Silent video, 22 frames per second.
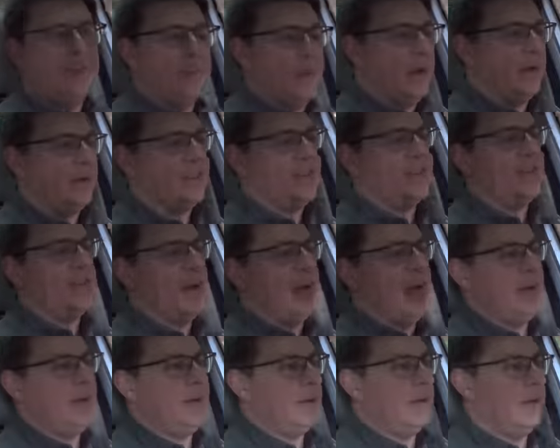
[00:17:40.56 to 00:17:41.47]
and bouncy
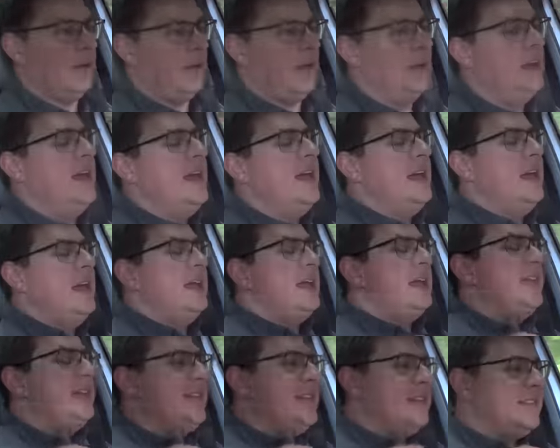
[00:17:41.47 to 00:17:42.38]
rabbit hole.
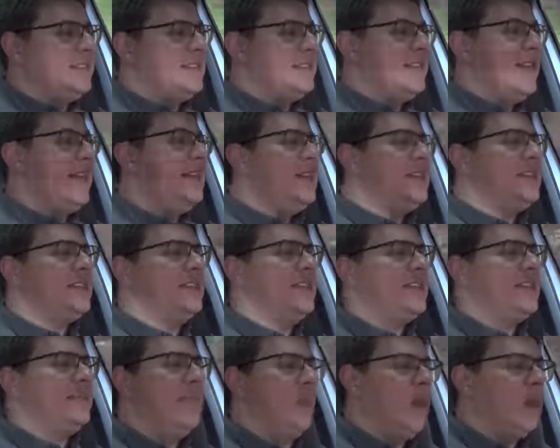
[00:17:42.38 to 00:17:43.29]
Instead, this
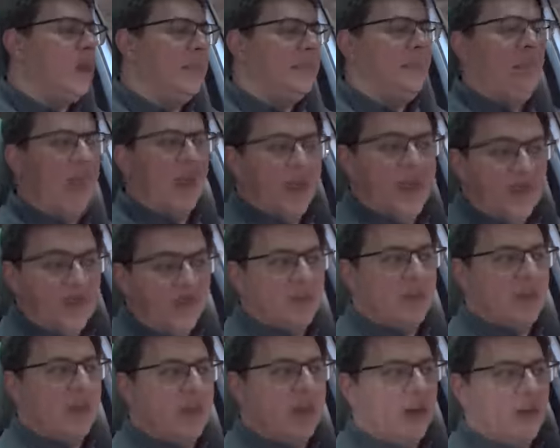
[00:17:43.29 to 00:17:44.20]
is more compliant
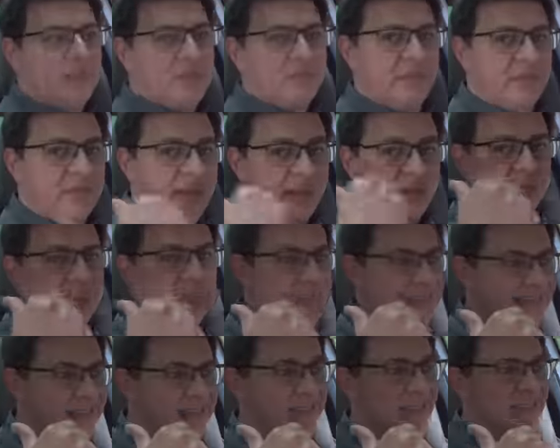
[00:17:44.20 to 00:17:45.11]
over large
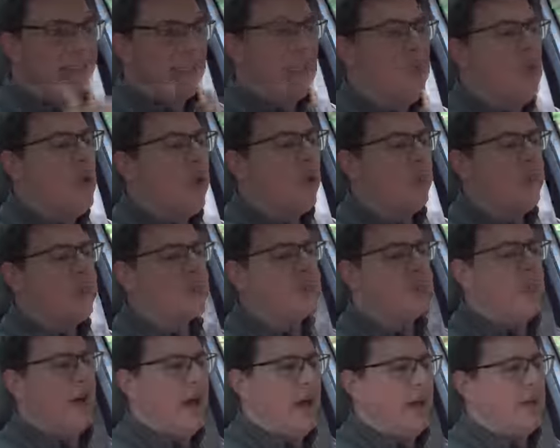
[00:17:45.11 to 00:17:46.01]
imperfections like that
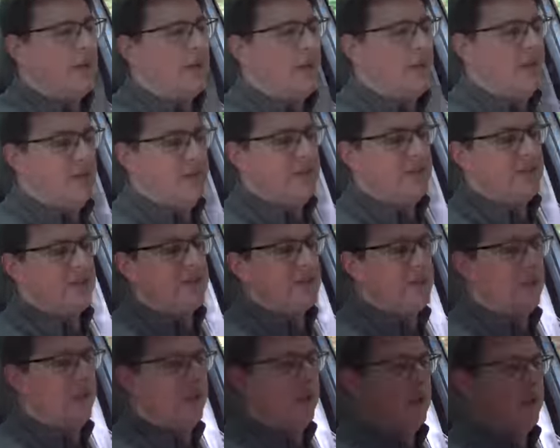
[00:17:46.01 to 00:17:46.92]
enormous pothole that we
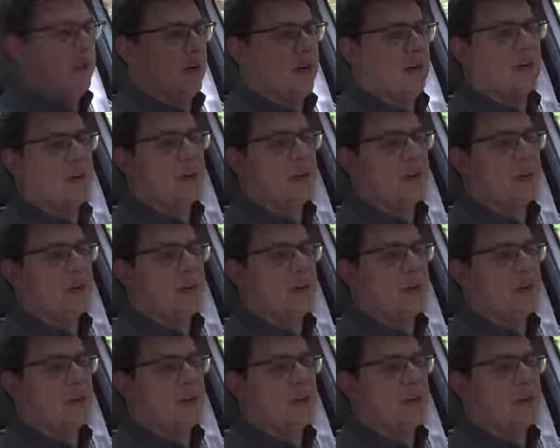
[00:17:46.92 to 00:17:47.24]
just went over,